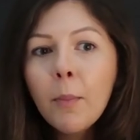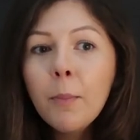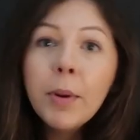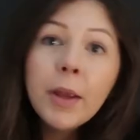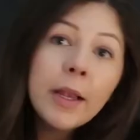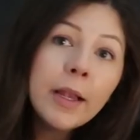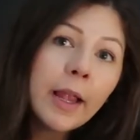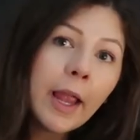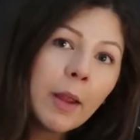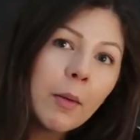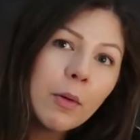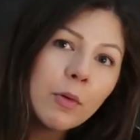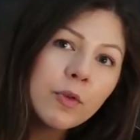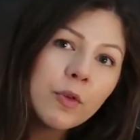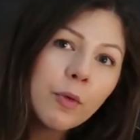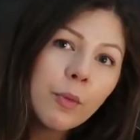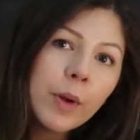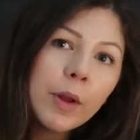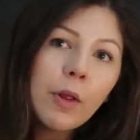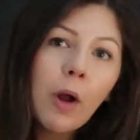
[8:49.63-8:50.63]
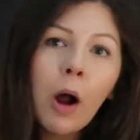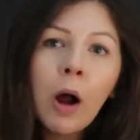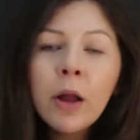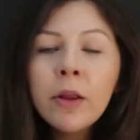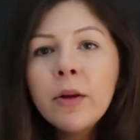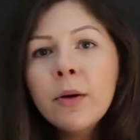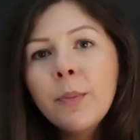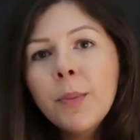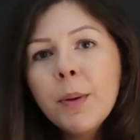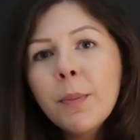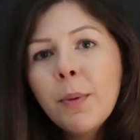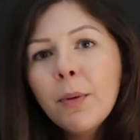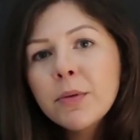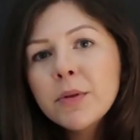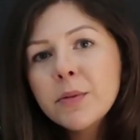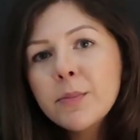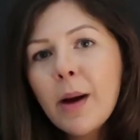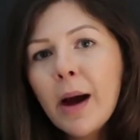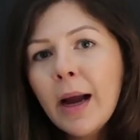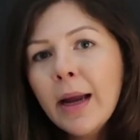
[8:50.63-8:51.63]
being able to read other
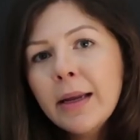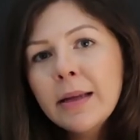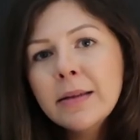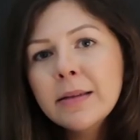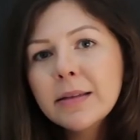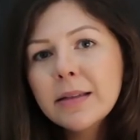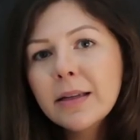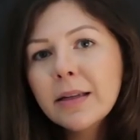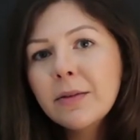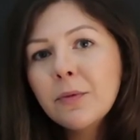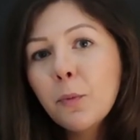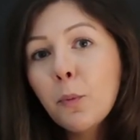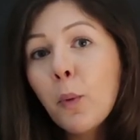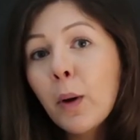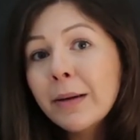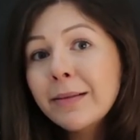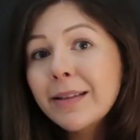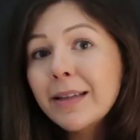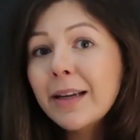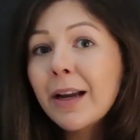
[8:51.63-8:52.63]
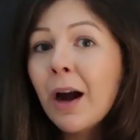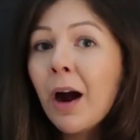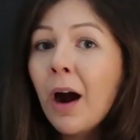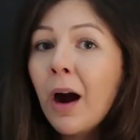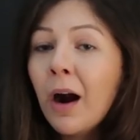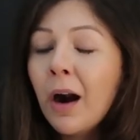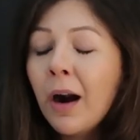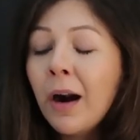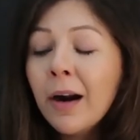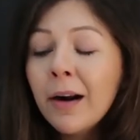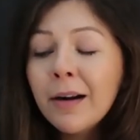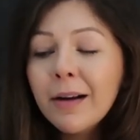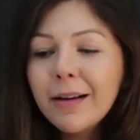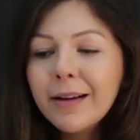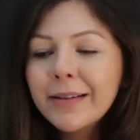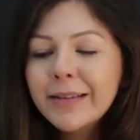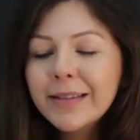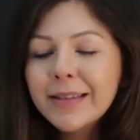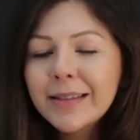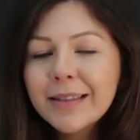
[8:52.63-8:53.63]
people's minds and wanting her
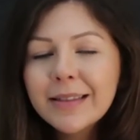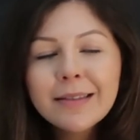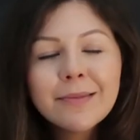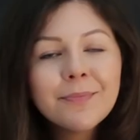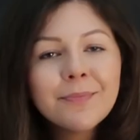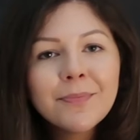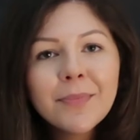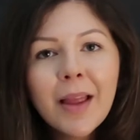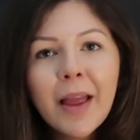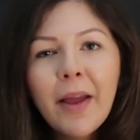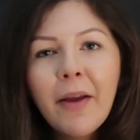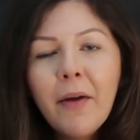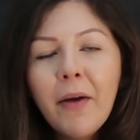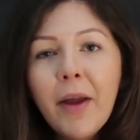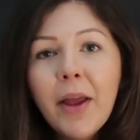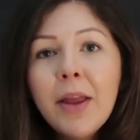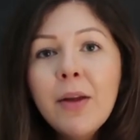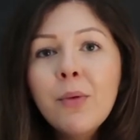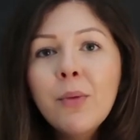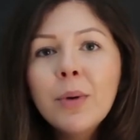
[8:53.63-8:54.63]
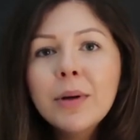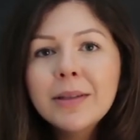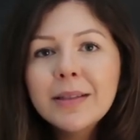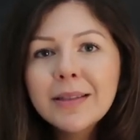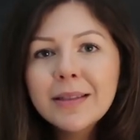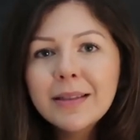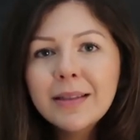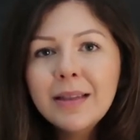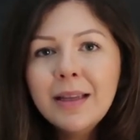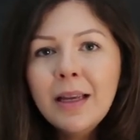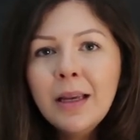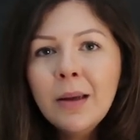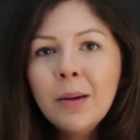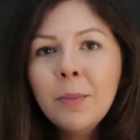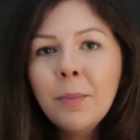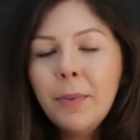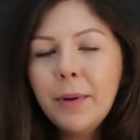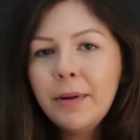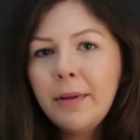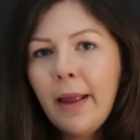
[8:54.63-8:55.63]
it's it was
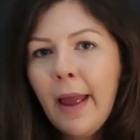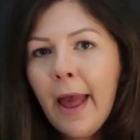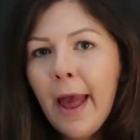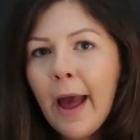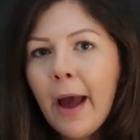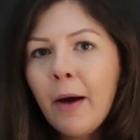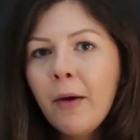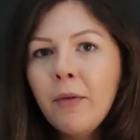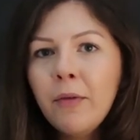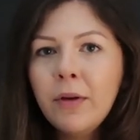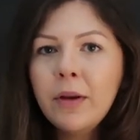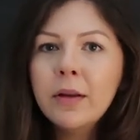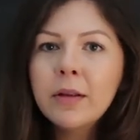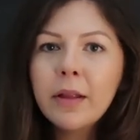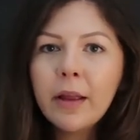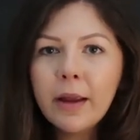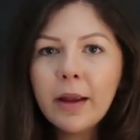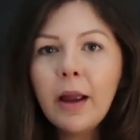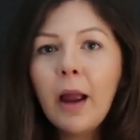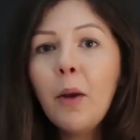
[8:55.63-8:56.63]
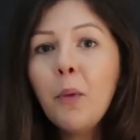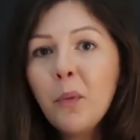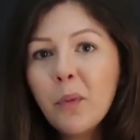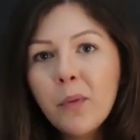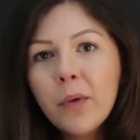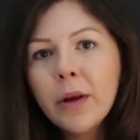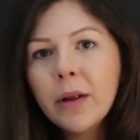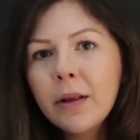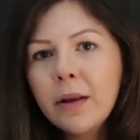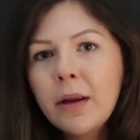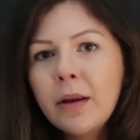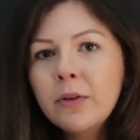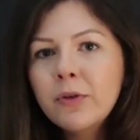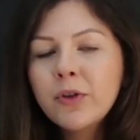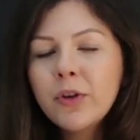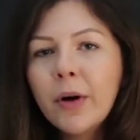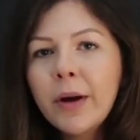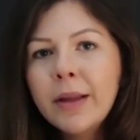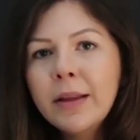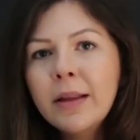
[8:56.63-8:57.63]
deep and heavy like I really
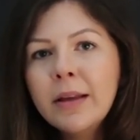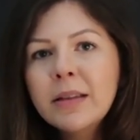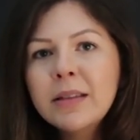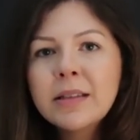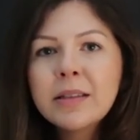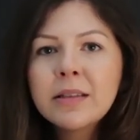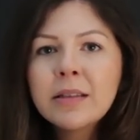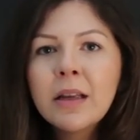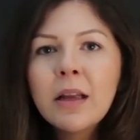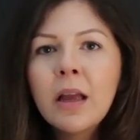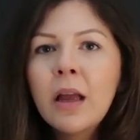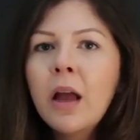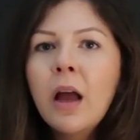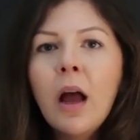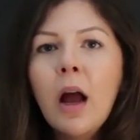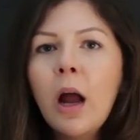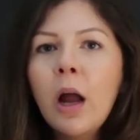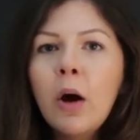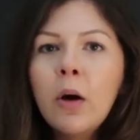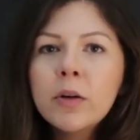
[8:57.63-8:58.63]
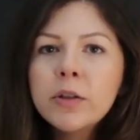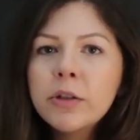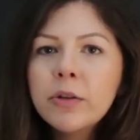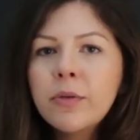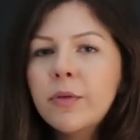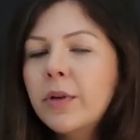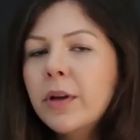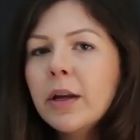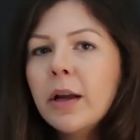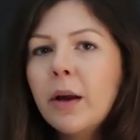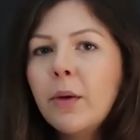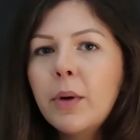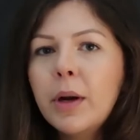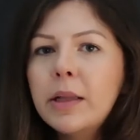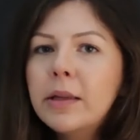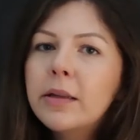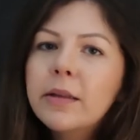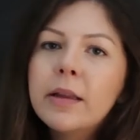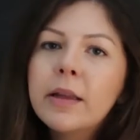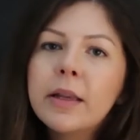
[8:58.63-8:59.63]
enjoyed this I also think I
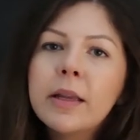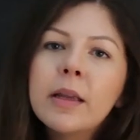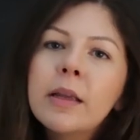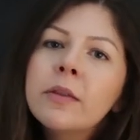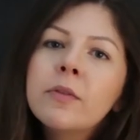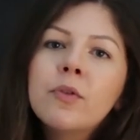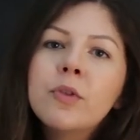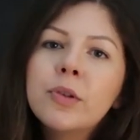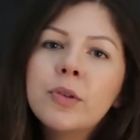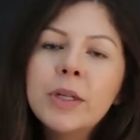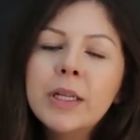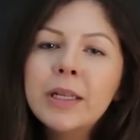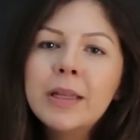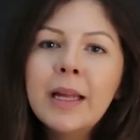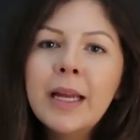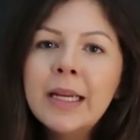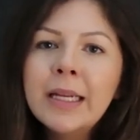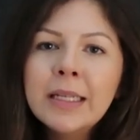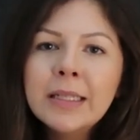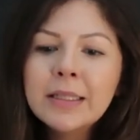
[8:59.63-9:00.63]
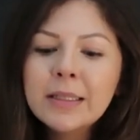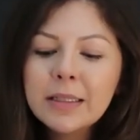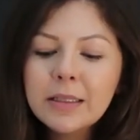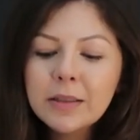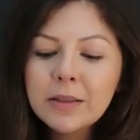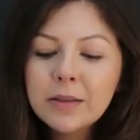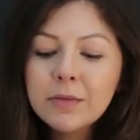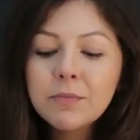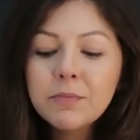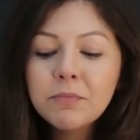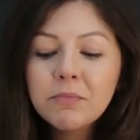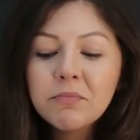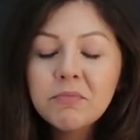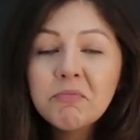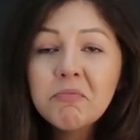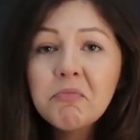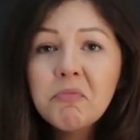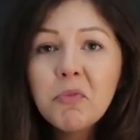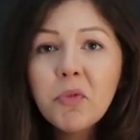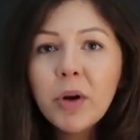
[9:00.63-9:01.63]
read it like in three days it's
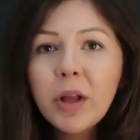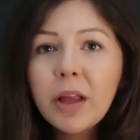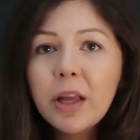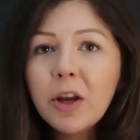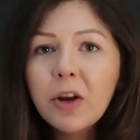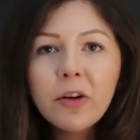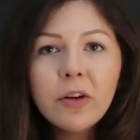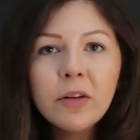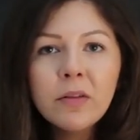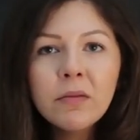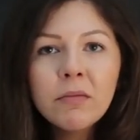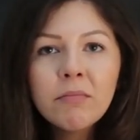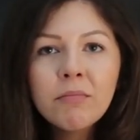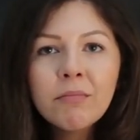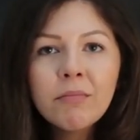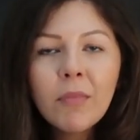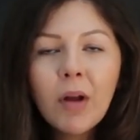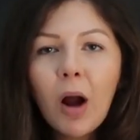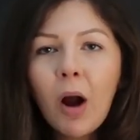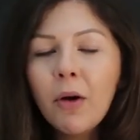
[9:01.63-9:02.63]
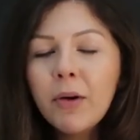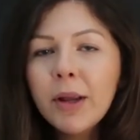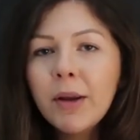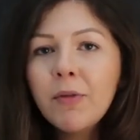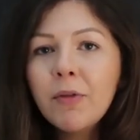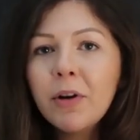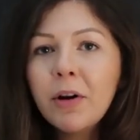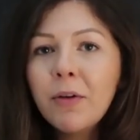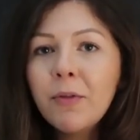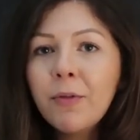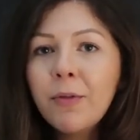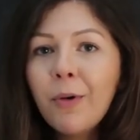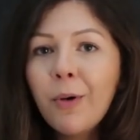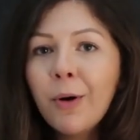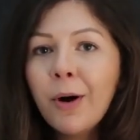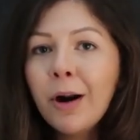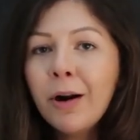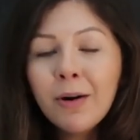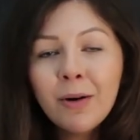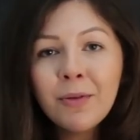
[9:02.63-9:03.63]
really good I'll give it a
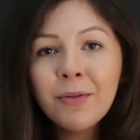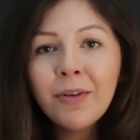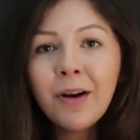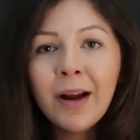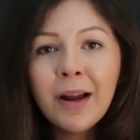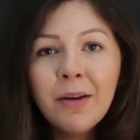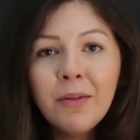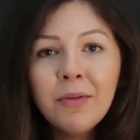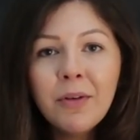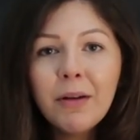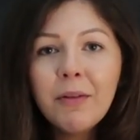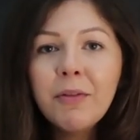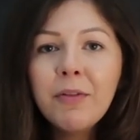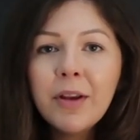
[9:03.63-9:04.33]
4 out of 5 I